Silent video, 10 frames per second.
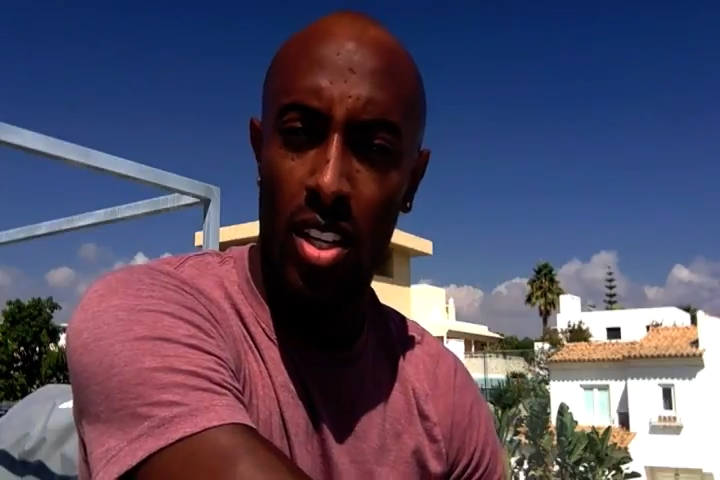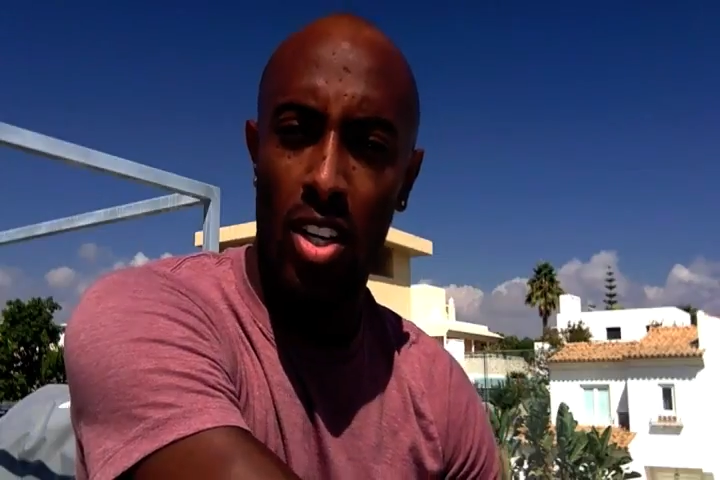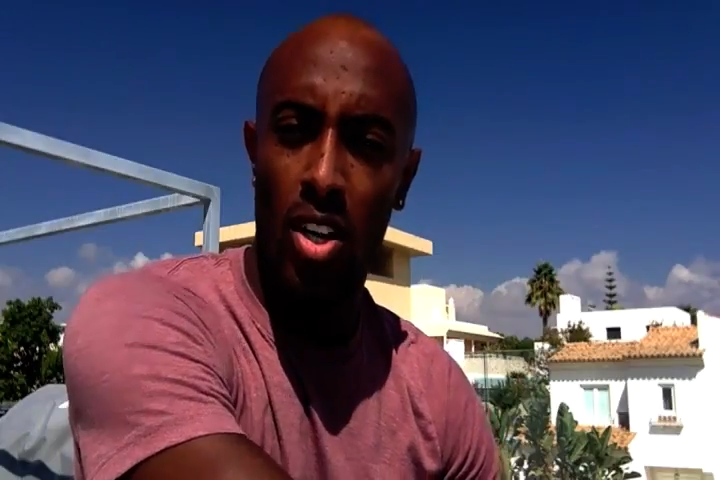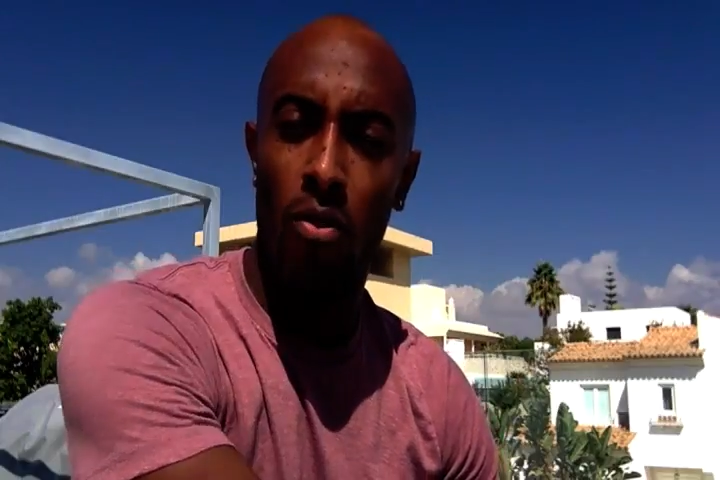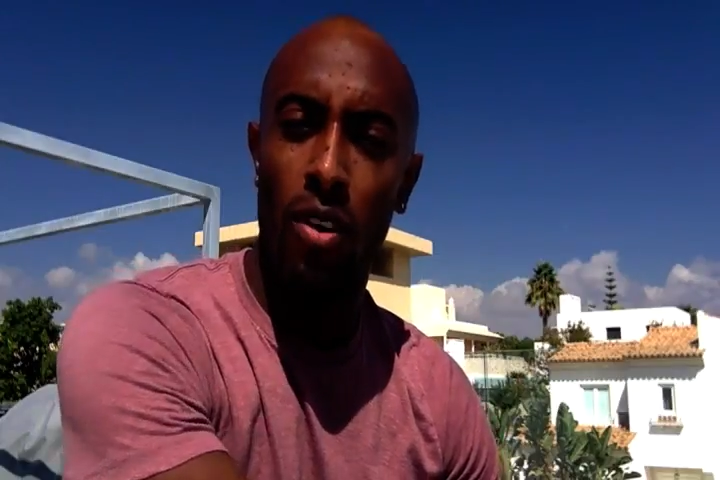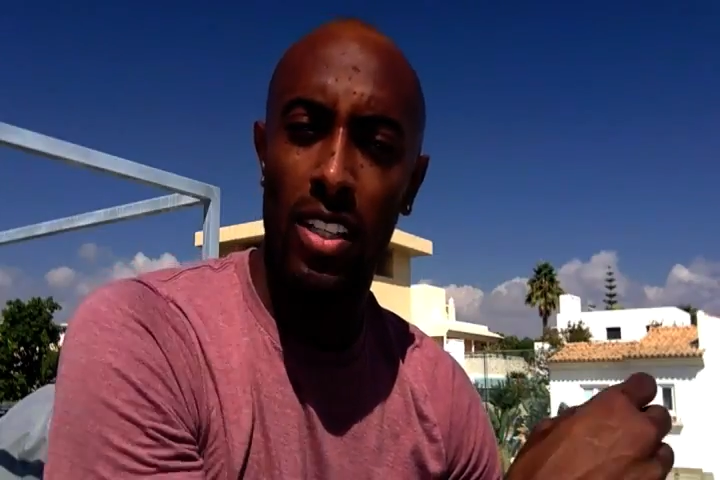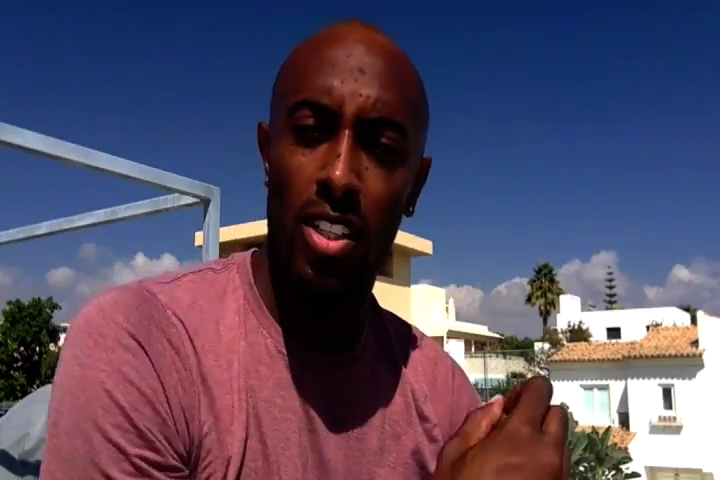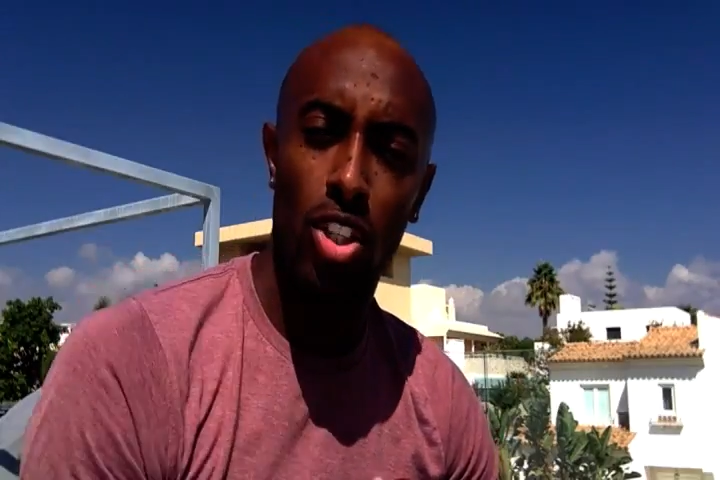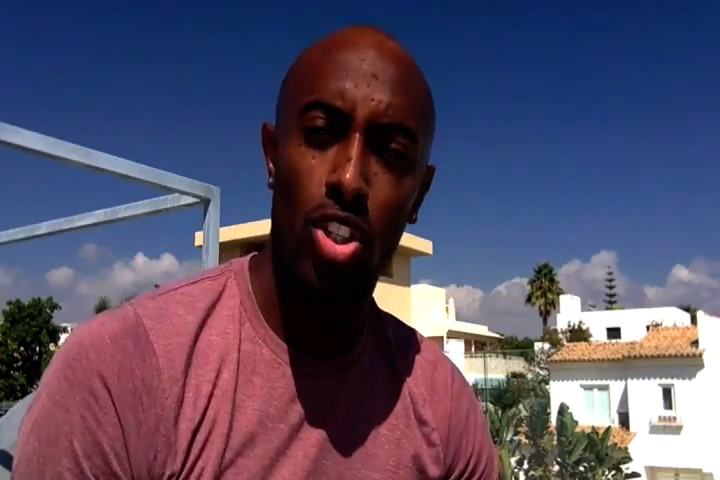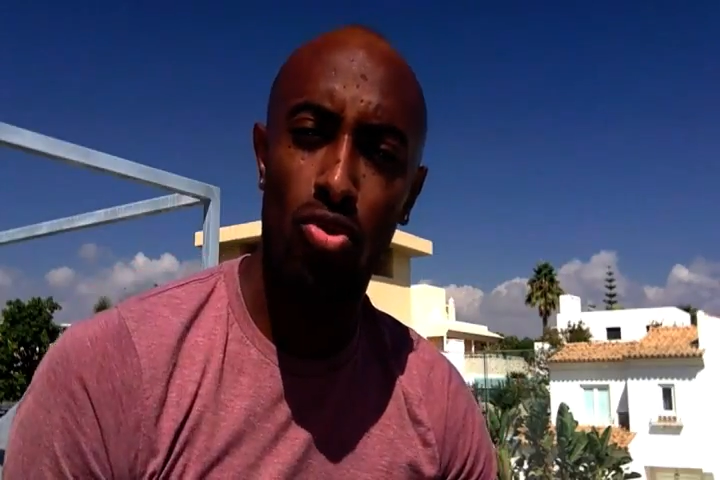You know, I think it's
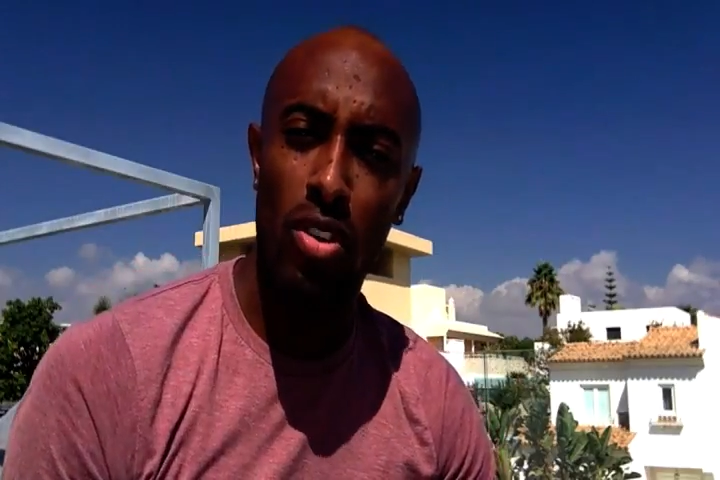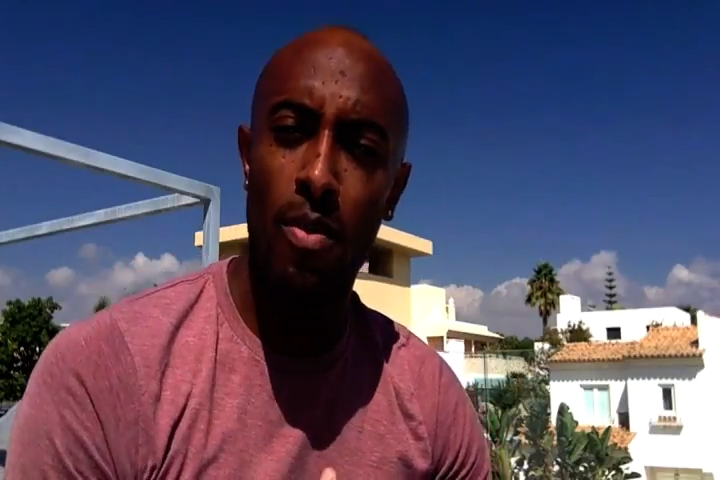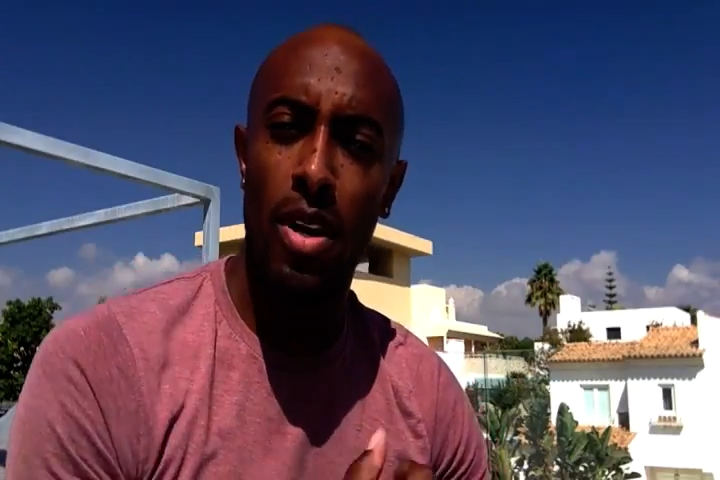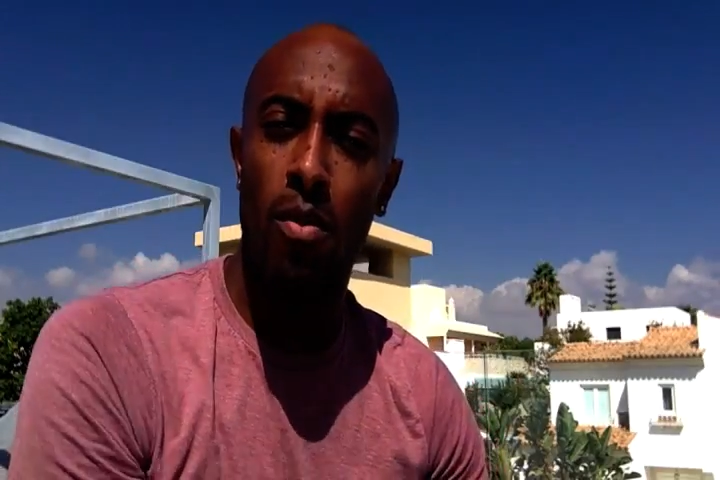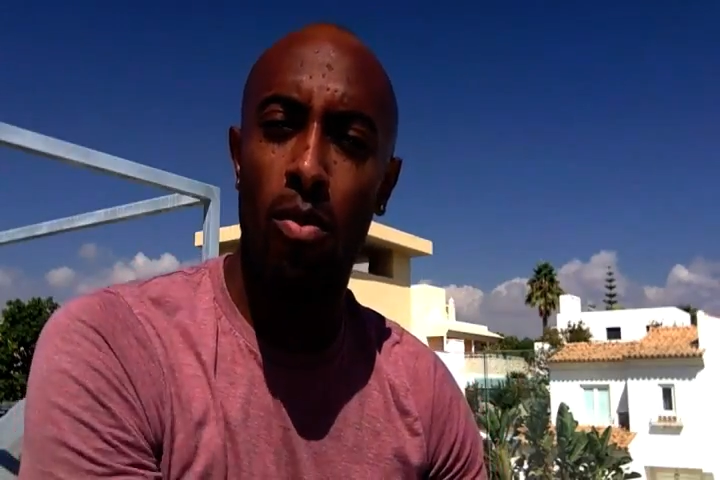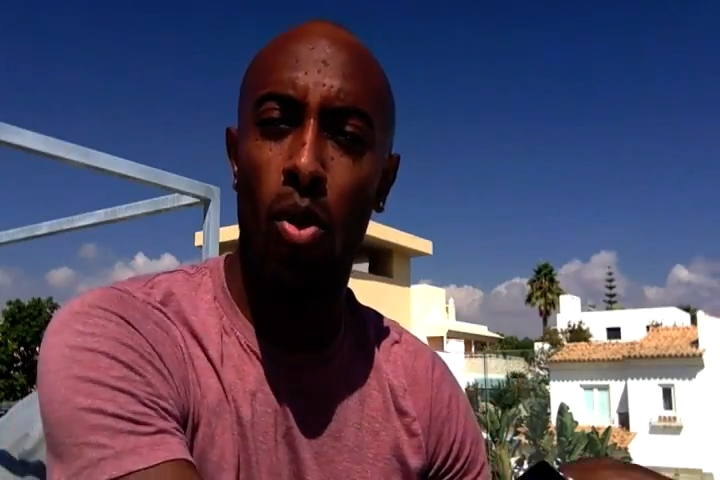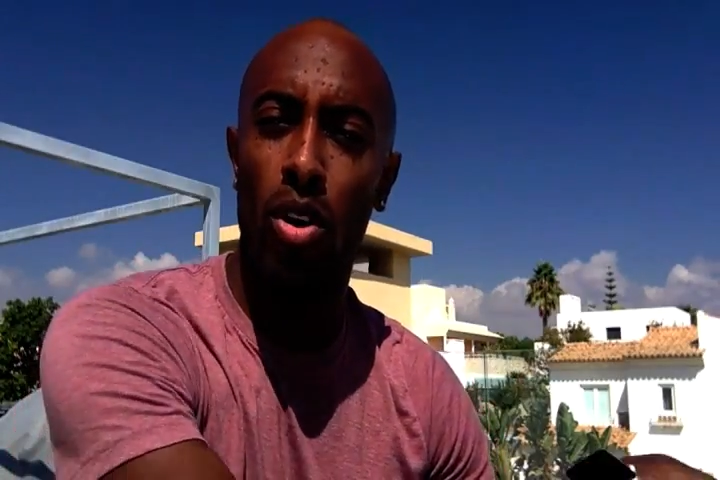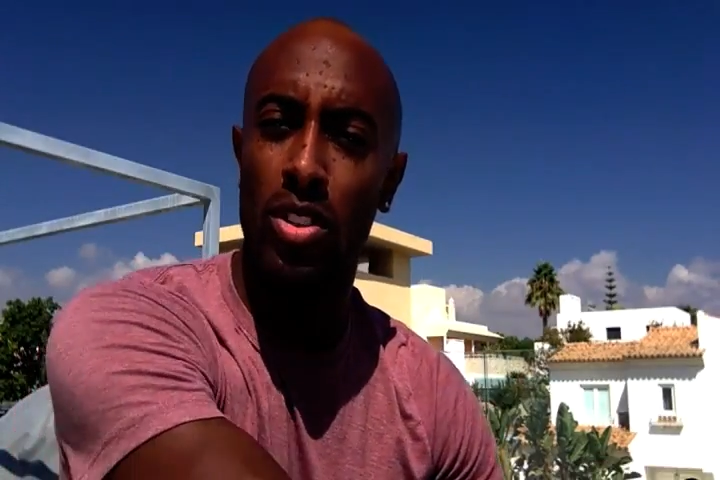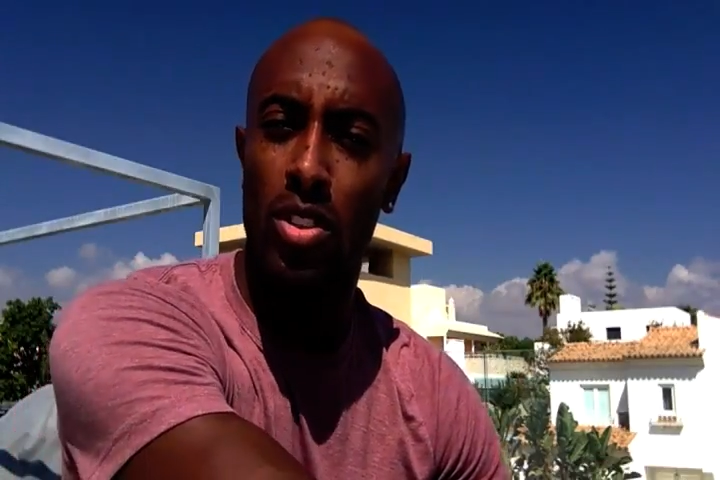extremely important